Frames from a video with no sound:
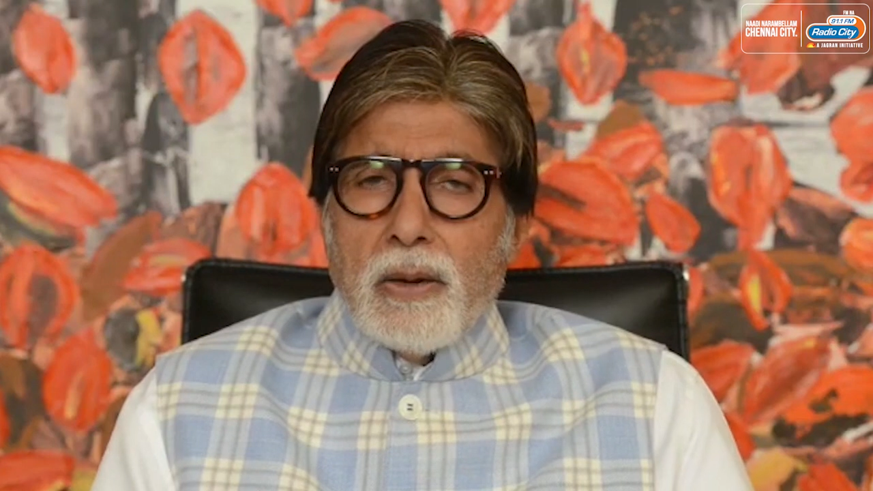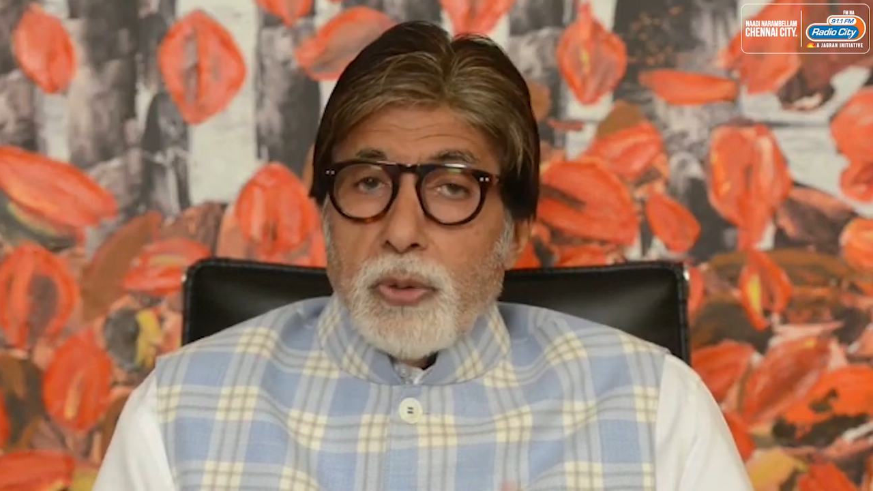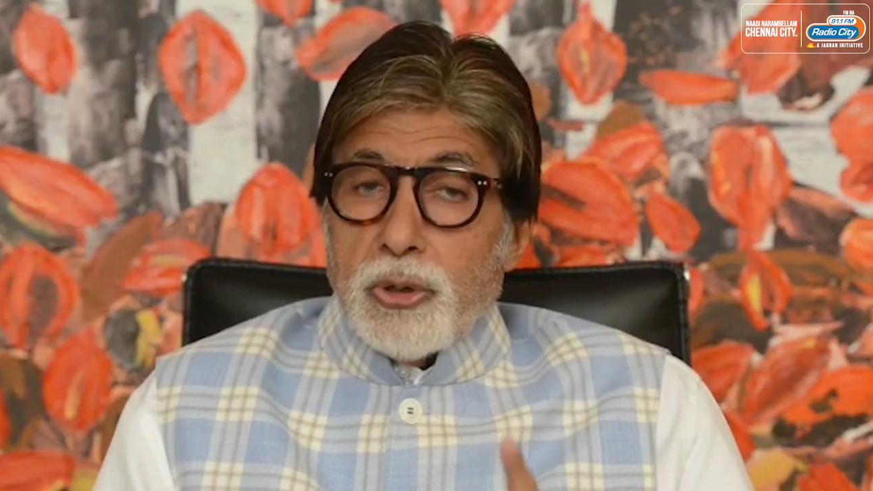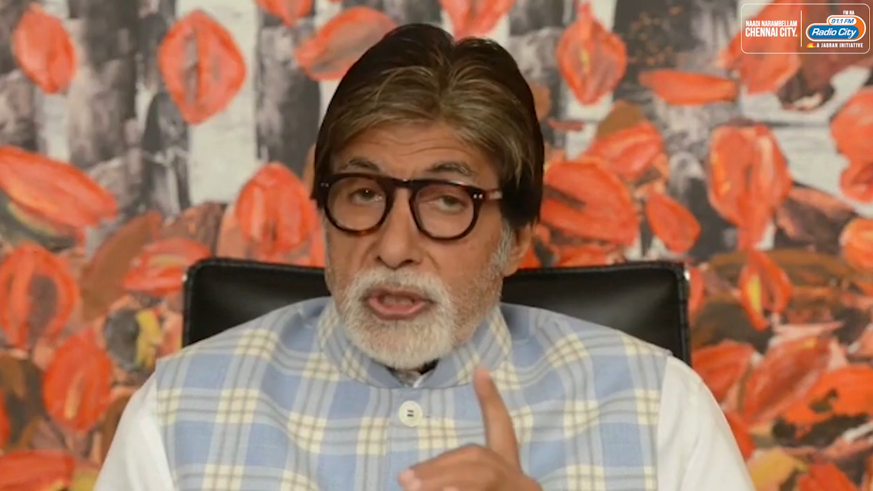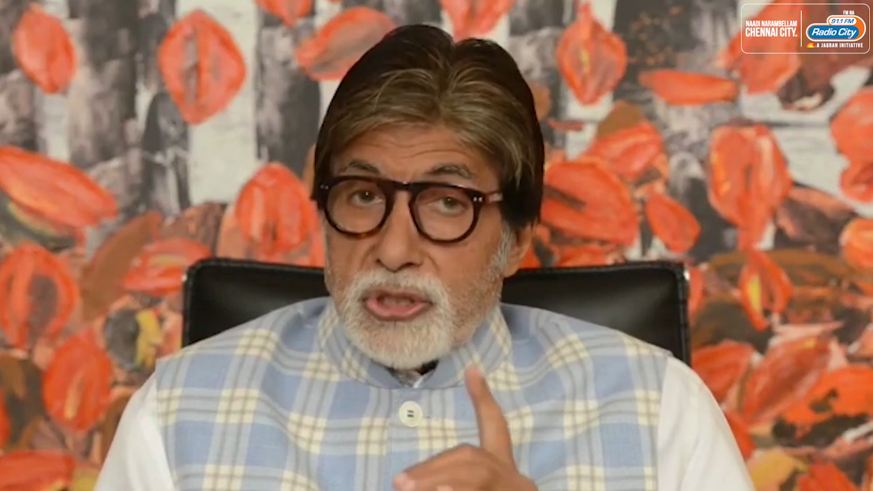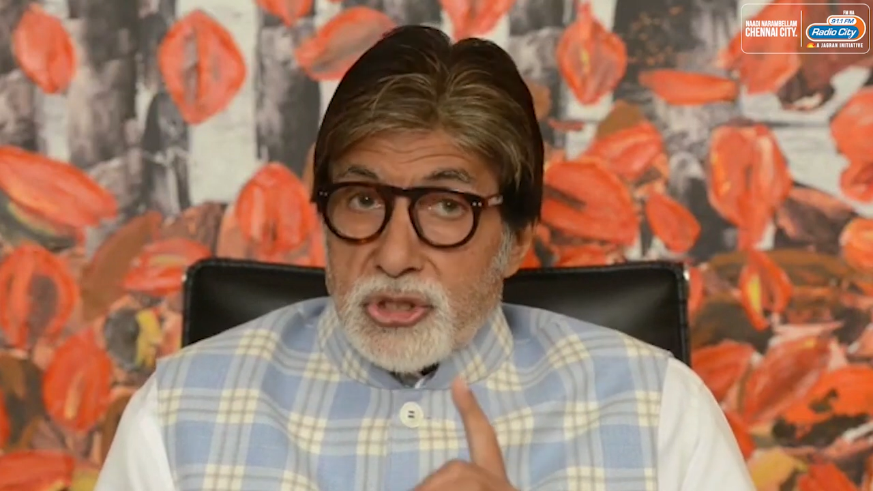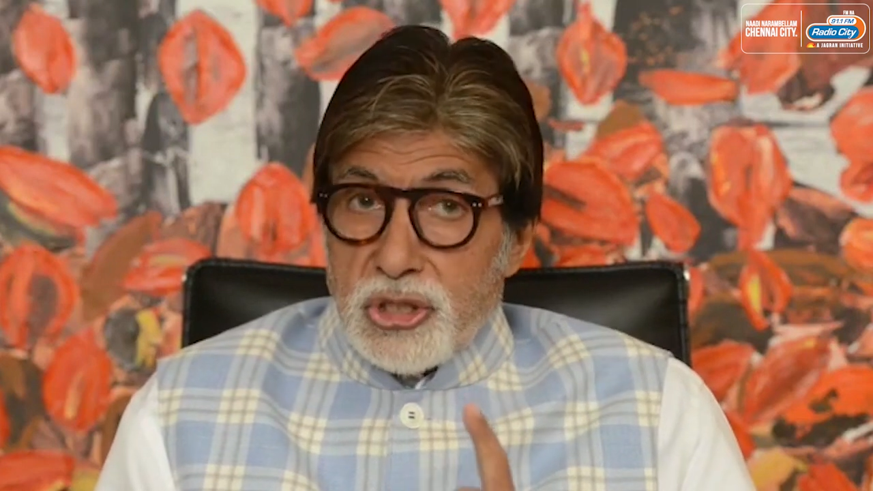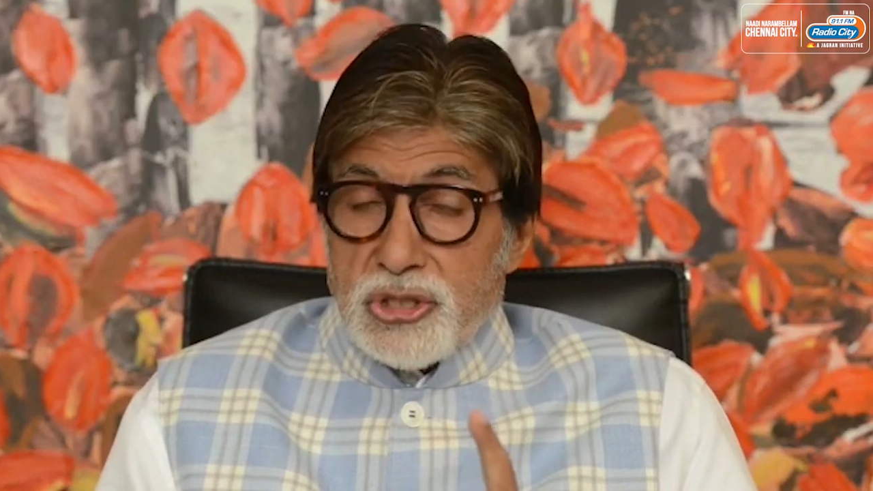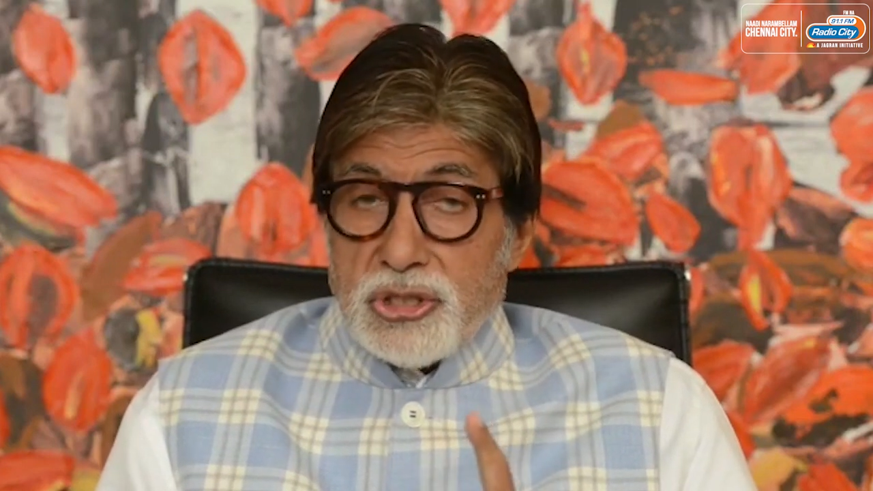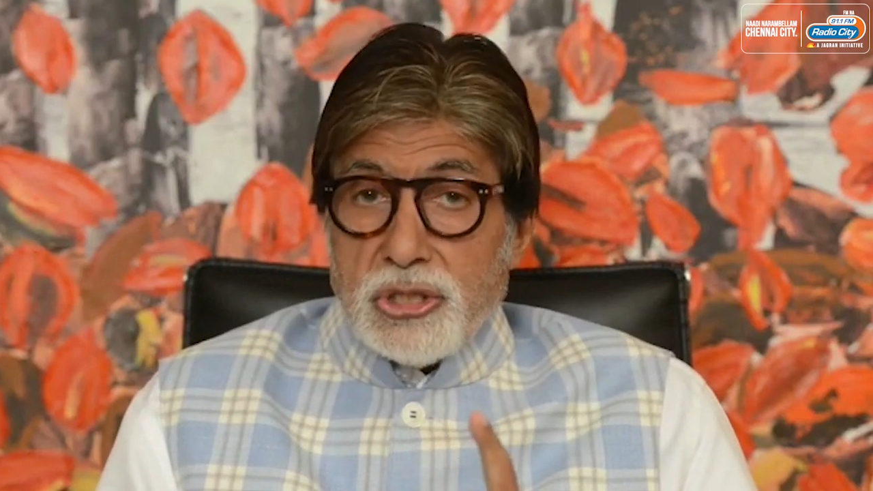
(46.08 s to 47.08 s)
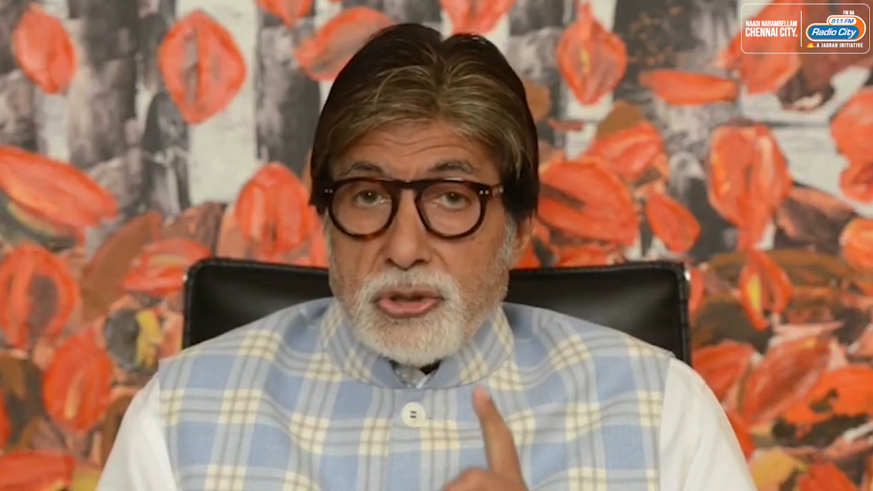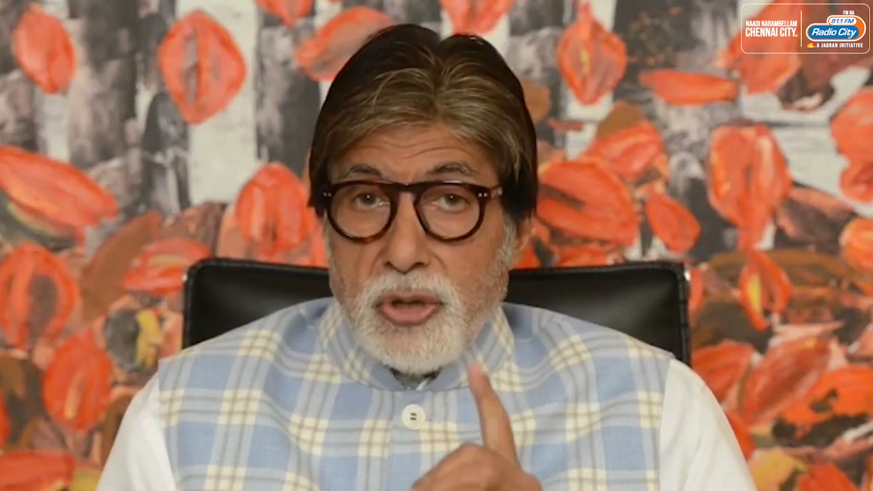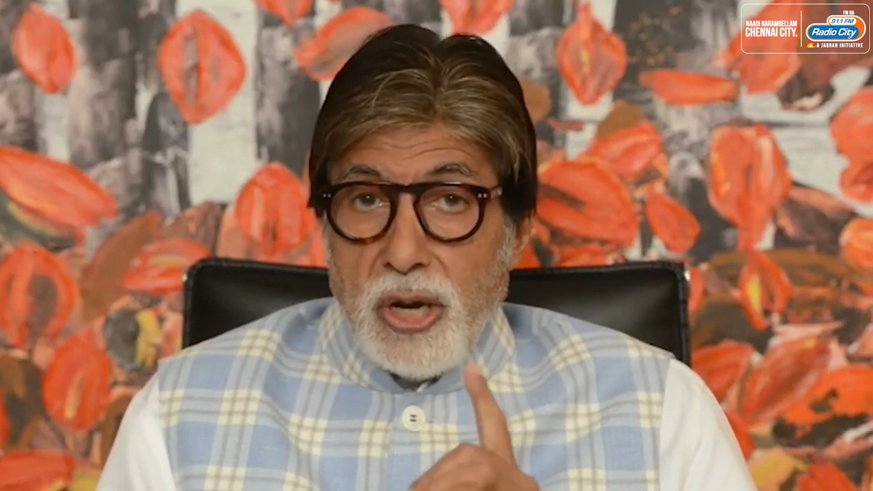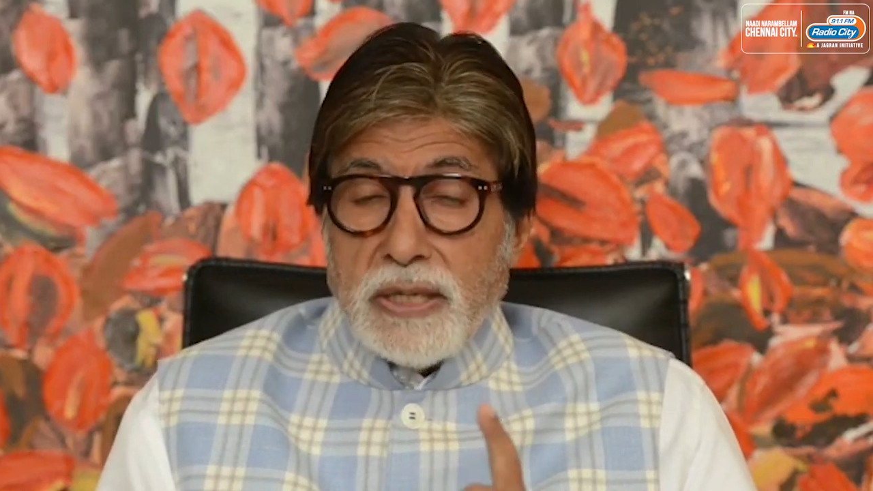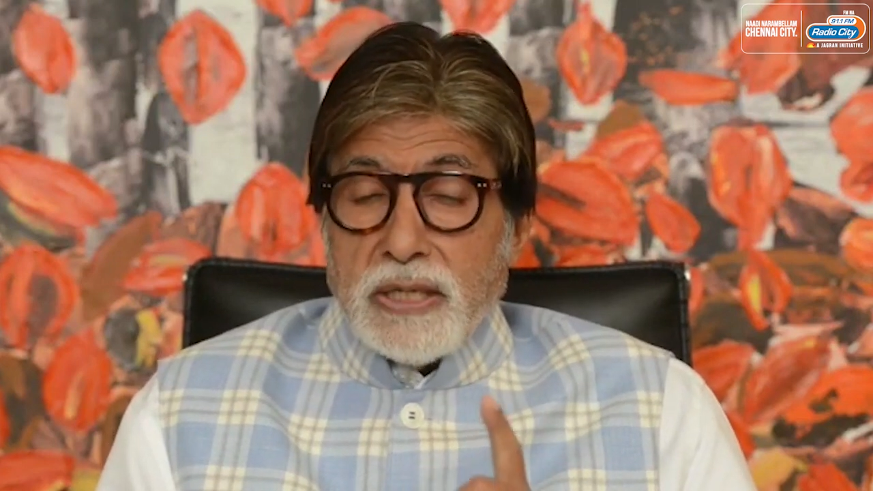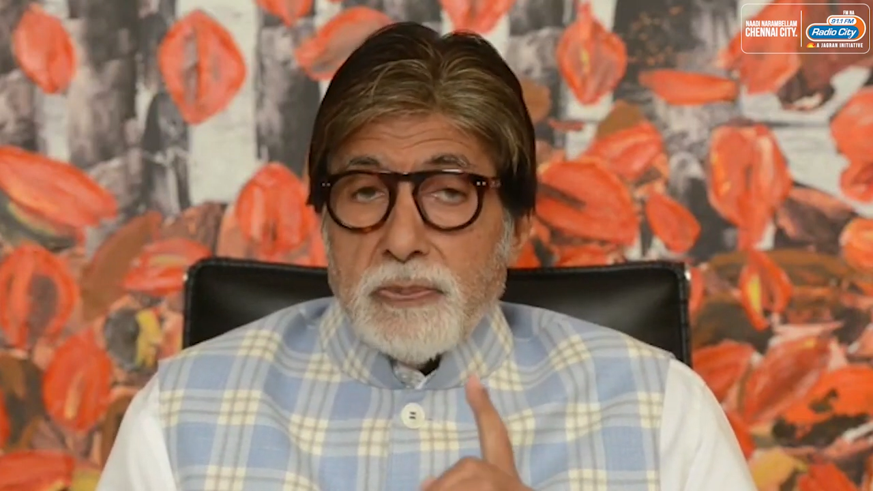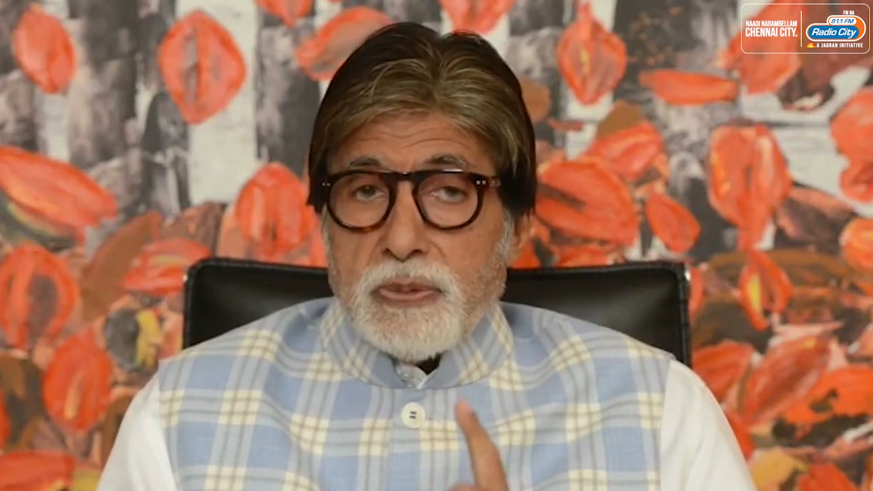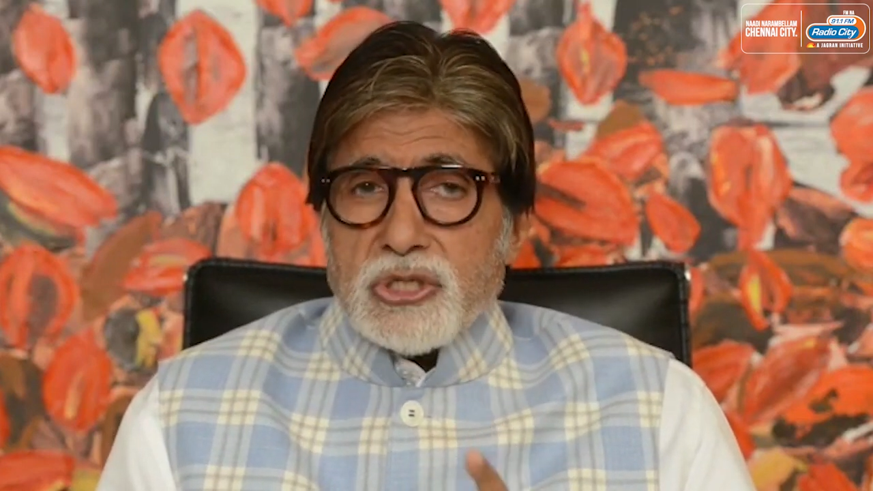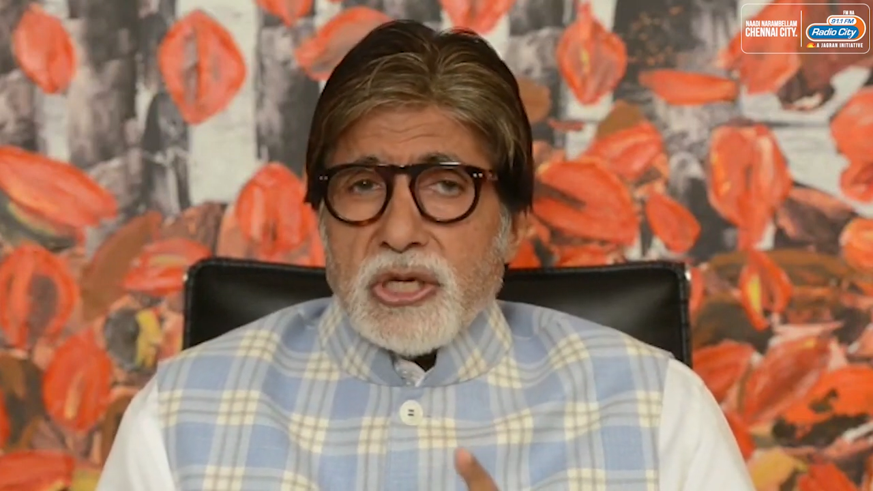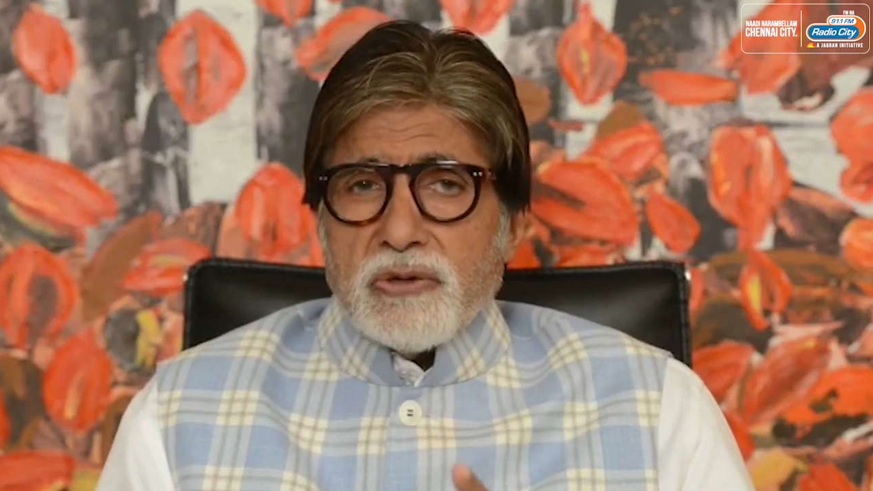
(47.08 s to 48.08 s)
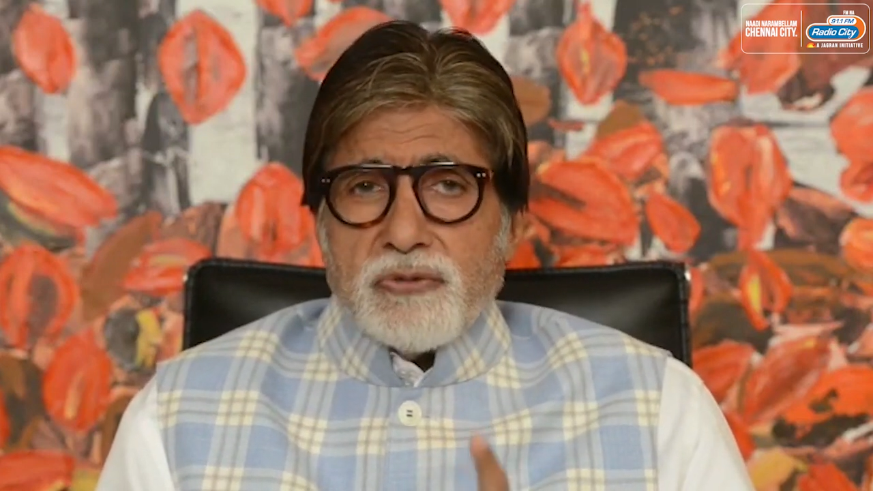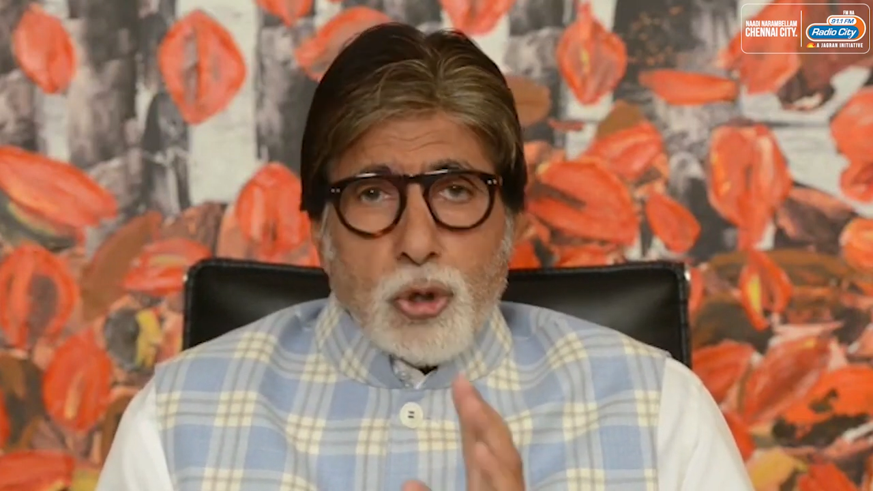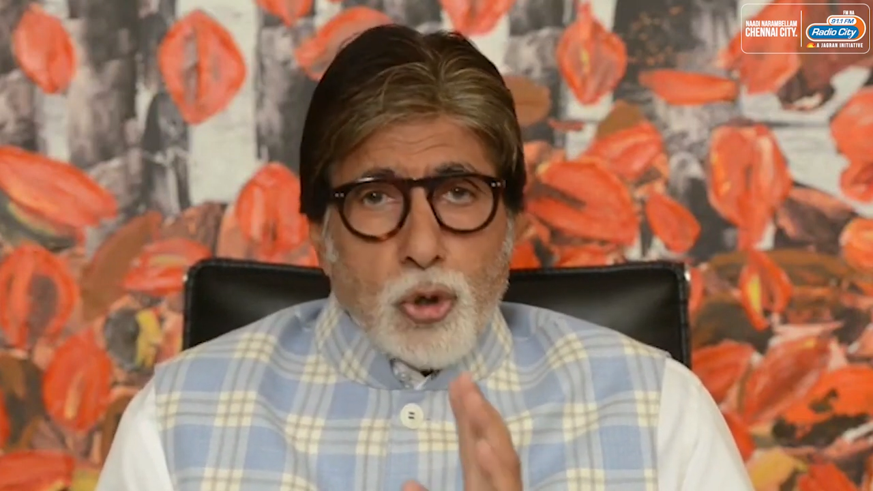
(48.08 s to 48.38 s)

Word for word: Between 60 to 80% of the